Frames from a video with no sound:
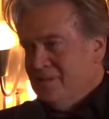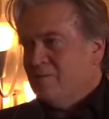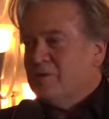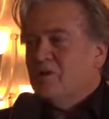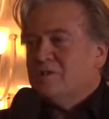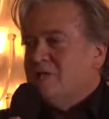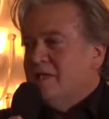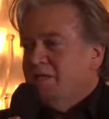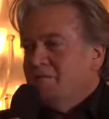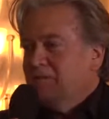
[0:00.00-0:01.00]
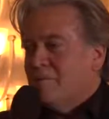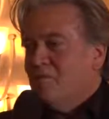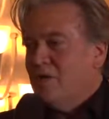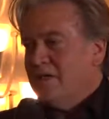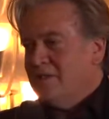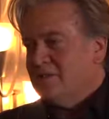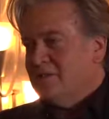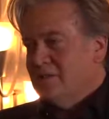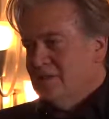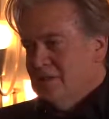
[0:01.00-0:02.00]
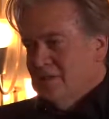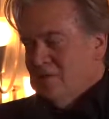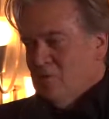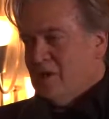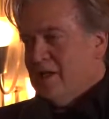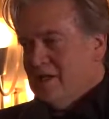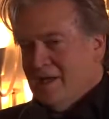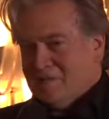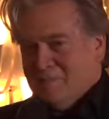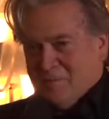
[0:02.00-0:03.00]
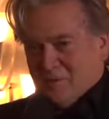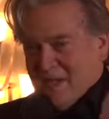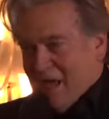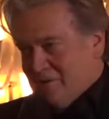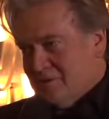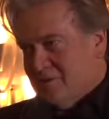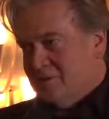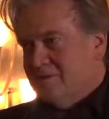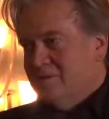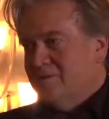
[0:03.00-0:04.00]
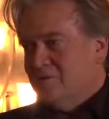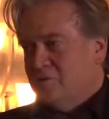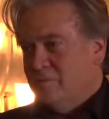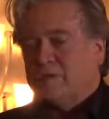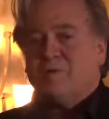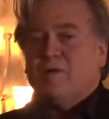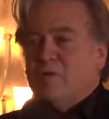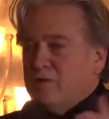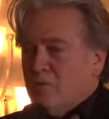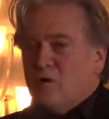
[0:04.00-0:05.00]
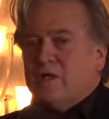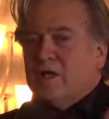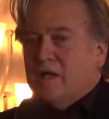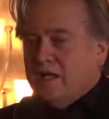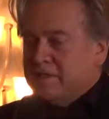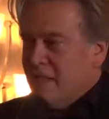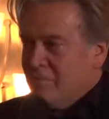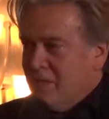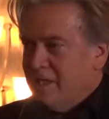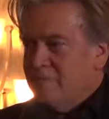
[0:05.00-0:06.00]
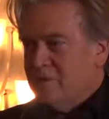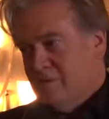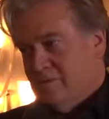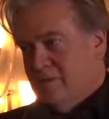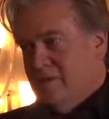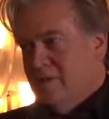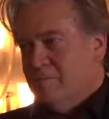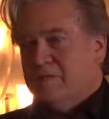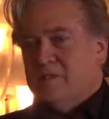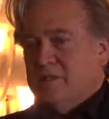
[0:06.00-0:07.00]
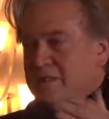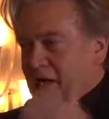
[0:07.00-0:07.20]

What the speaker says: because they appraised working class people's houses for too much. By the way, the working class got blamed too, particularly the